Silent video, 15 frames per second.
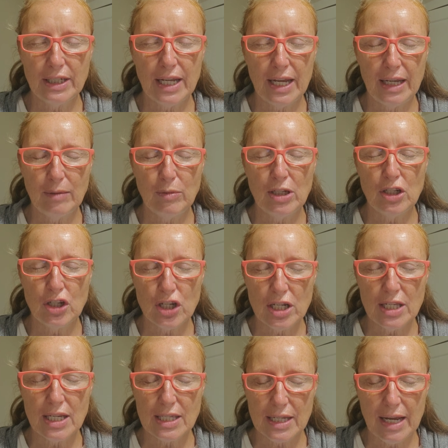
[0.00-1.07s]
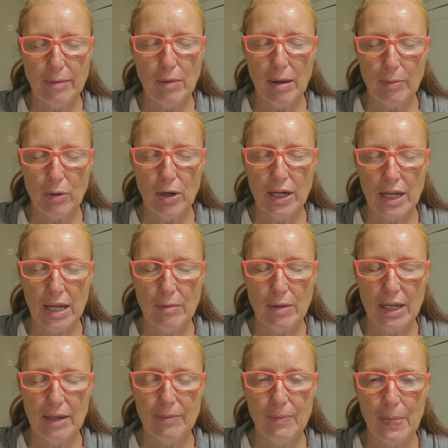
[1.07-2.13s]
name. In Jesus' name I pray.
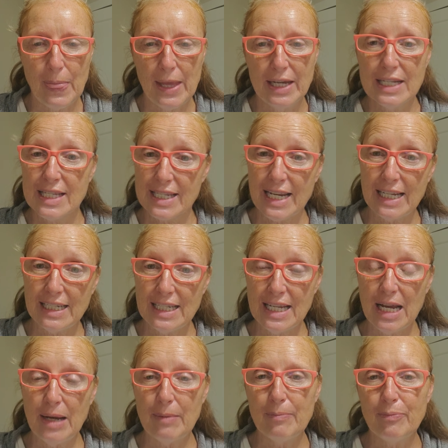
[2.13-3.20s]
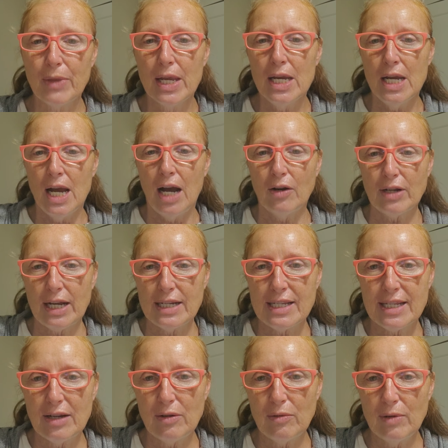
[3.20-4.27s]
Amen. Standing up. Okay,
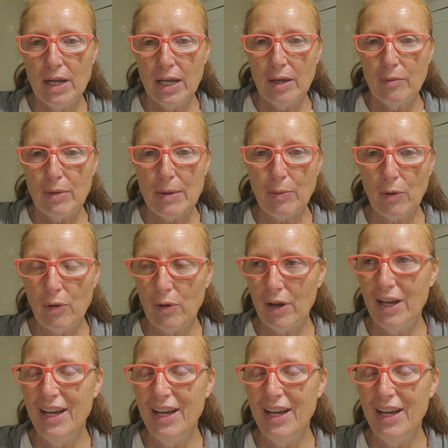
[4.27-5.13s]
so people,